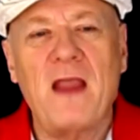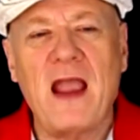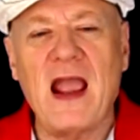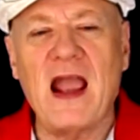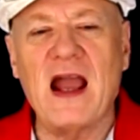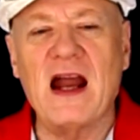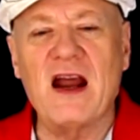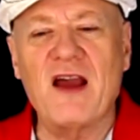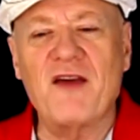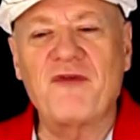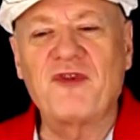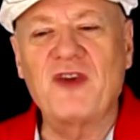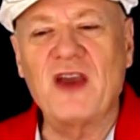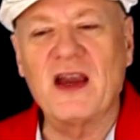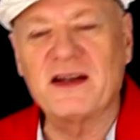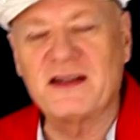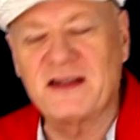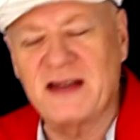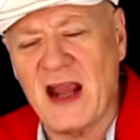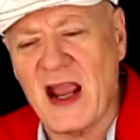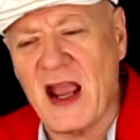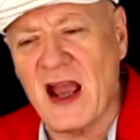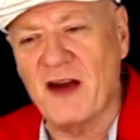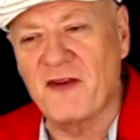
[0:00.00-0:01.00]
And if you
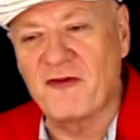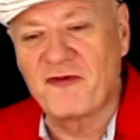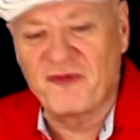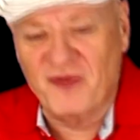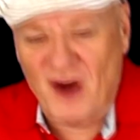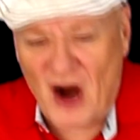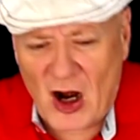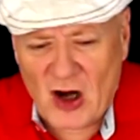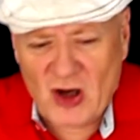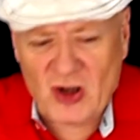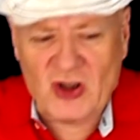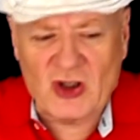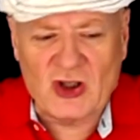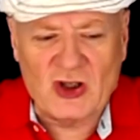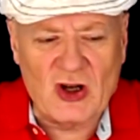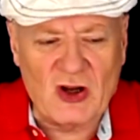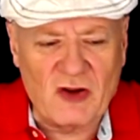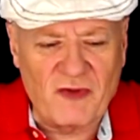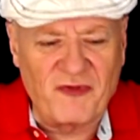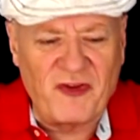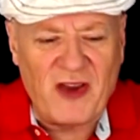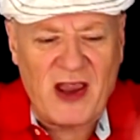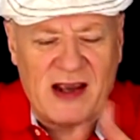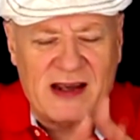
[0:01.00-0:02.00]
did, first
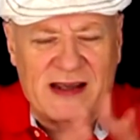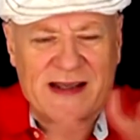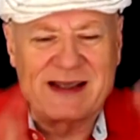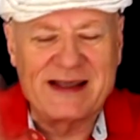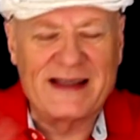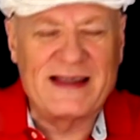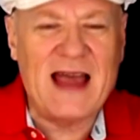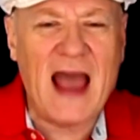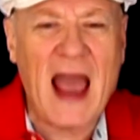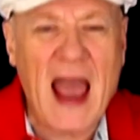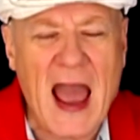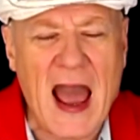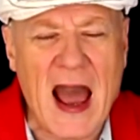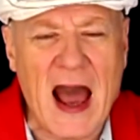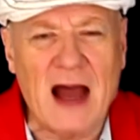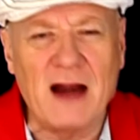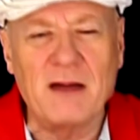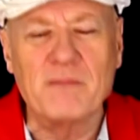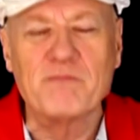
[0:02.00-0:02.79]
you fix that